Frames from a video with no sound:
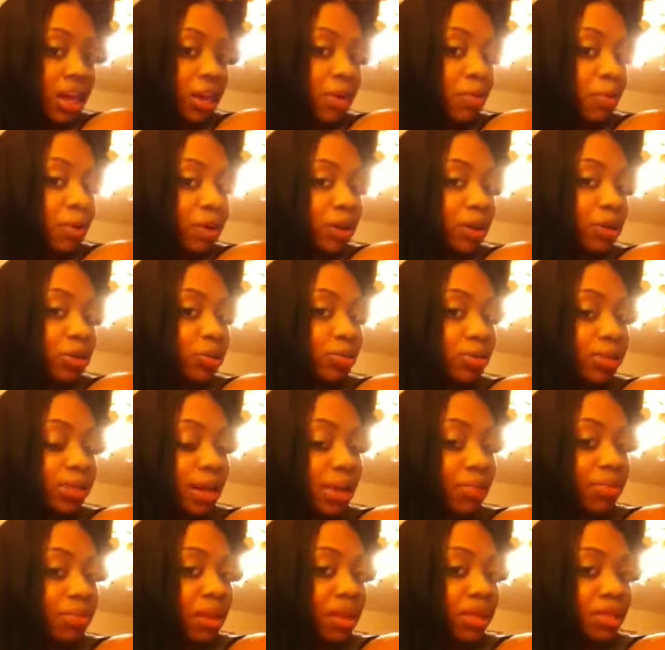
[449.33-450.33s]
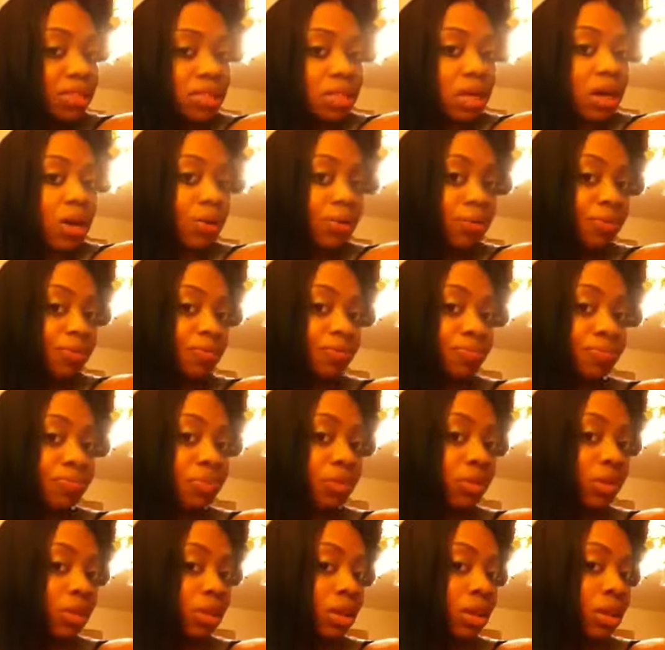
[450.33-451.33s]
He want to do something, so
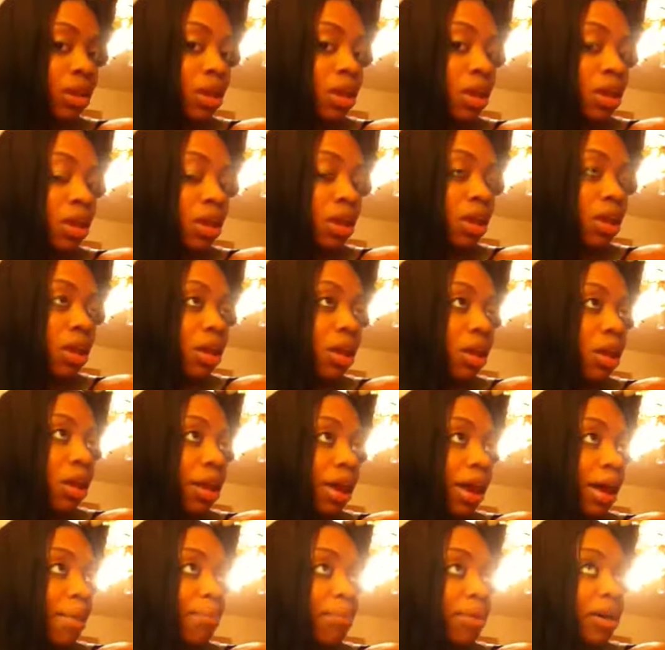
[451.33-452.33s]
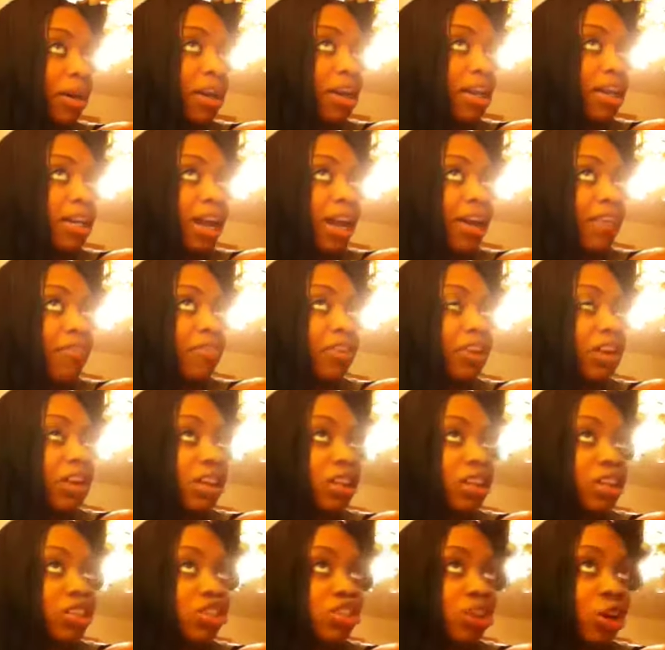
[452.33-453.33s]
I'm going to
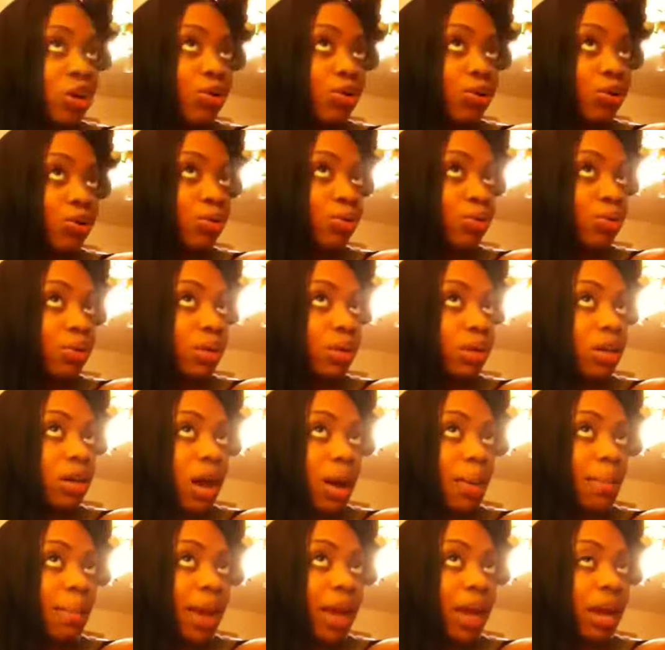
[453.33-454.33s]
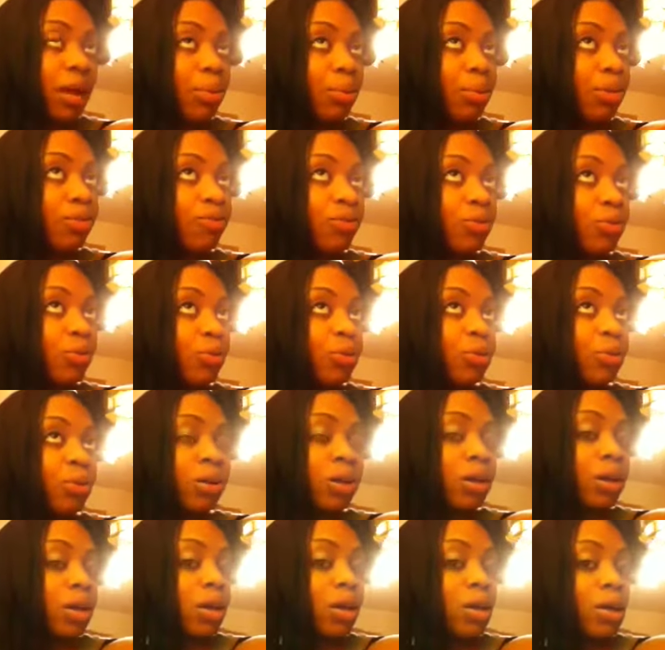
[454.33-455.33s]
definitely show you a makeup review
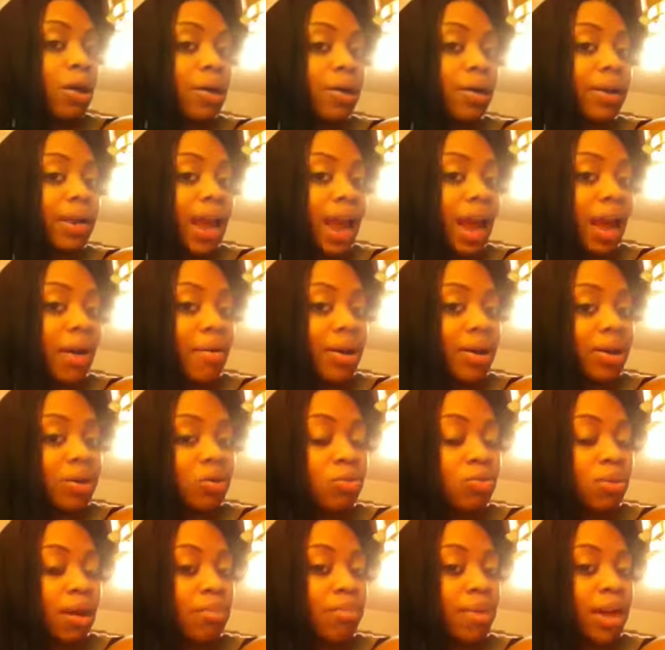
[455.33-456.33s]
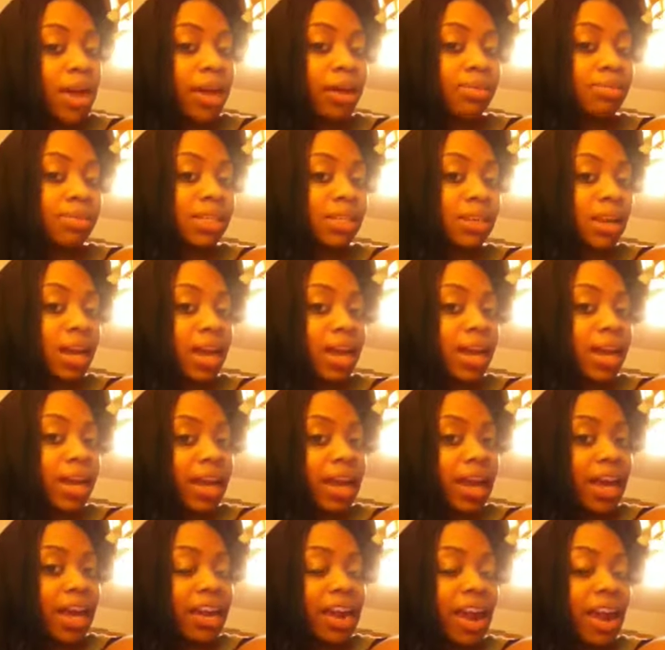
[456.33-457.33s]
on how I do my makeup tonight.
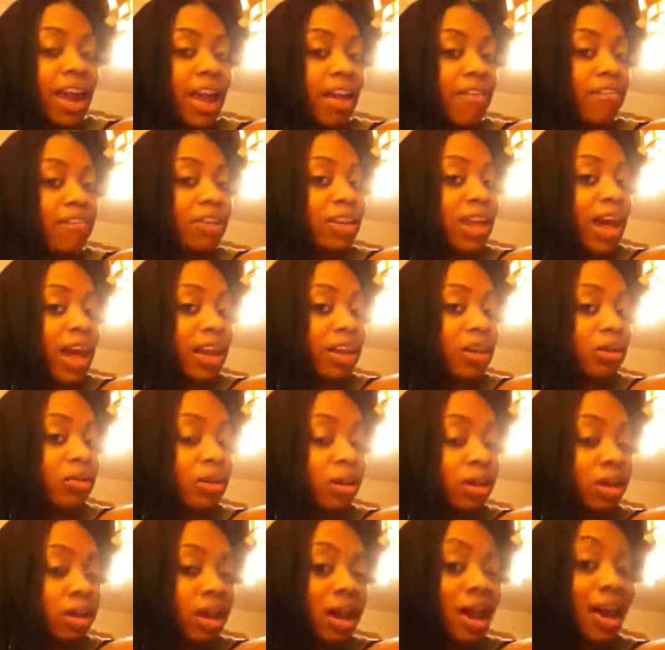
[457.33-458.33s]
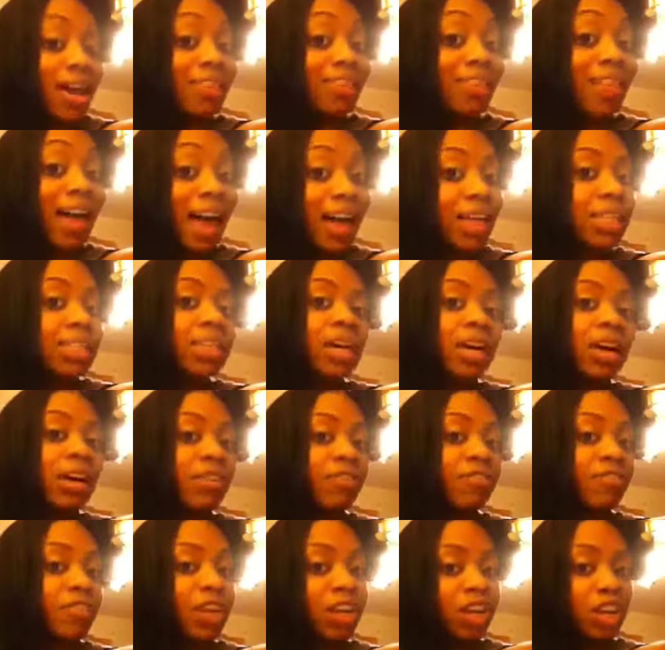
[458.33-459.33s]
And I have a lot
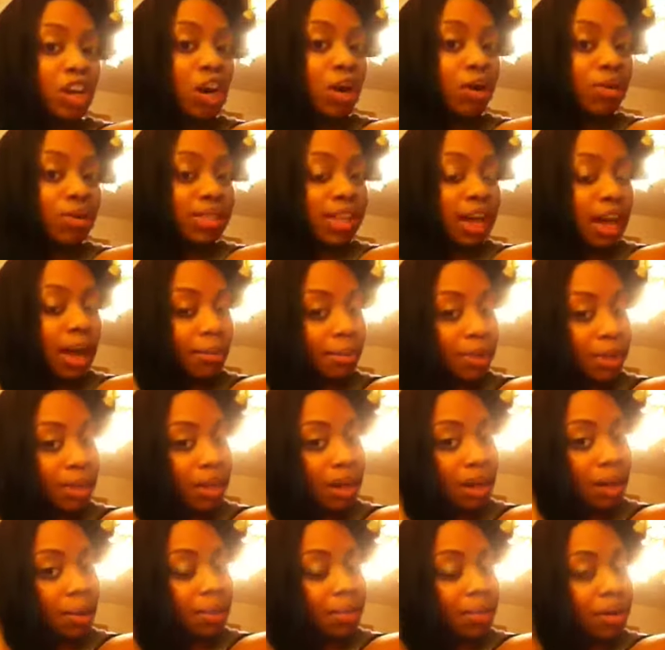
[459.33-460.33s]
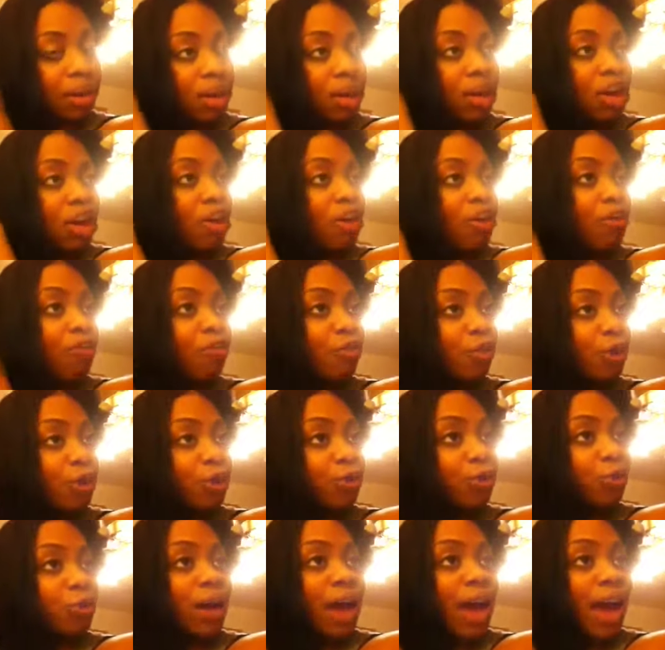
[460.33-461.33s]
of videos coming up for
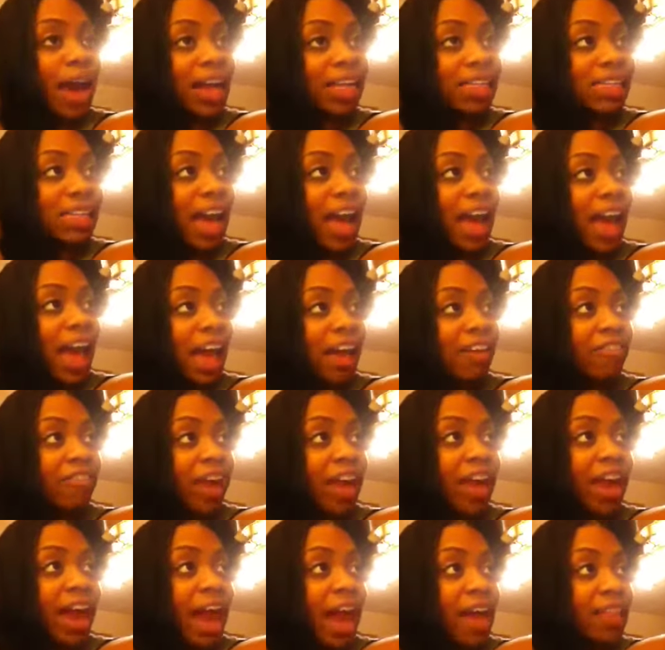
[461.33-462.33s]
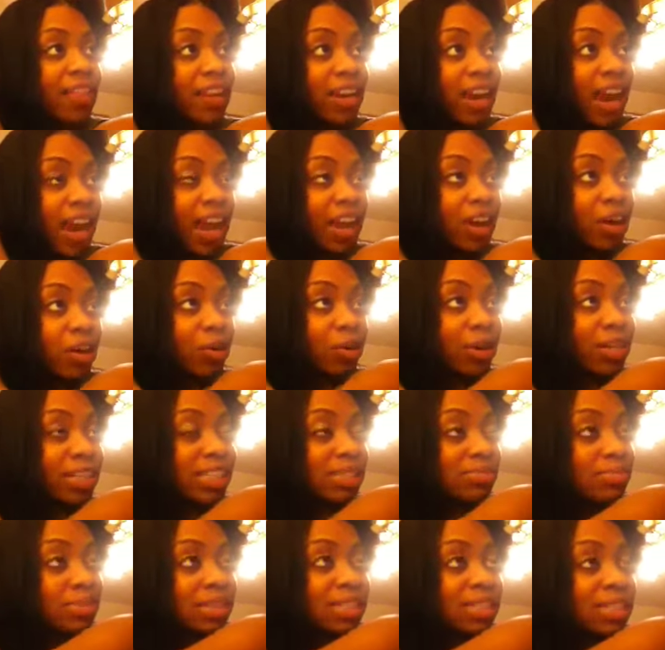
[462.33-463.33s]
you guys. I have a holiday
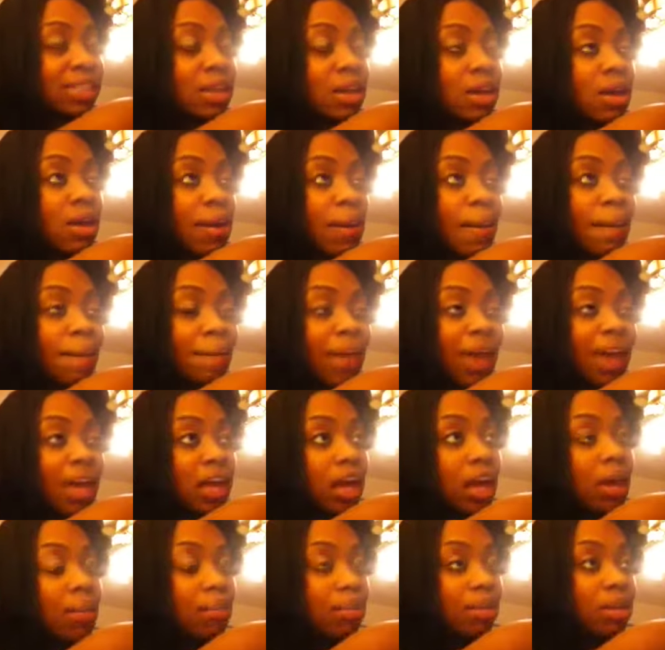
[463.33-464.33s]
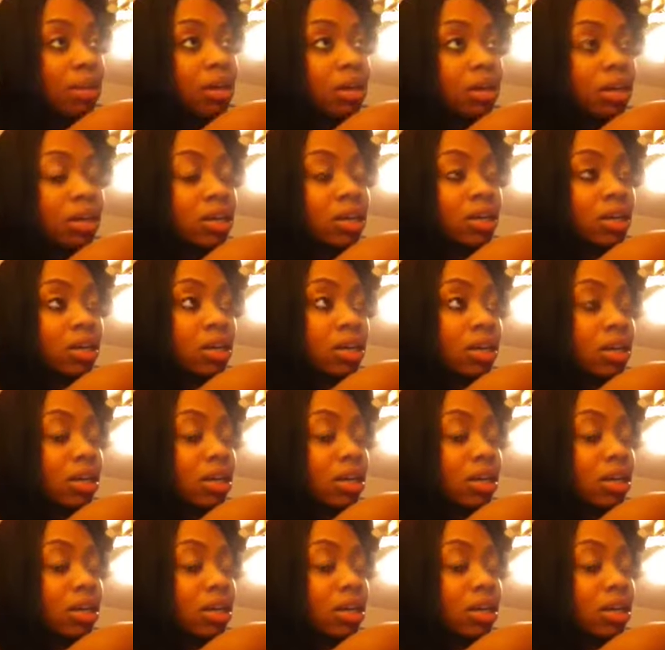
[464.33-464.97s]
Christmas makeup look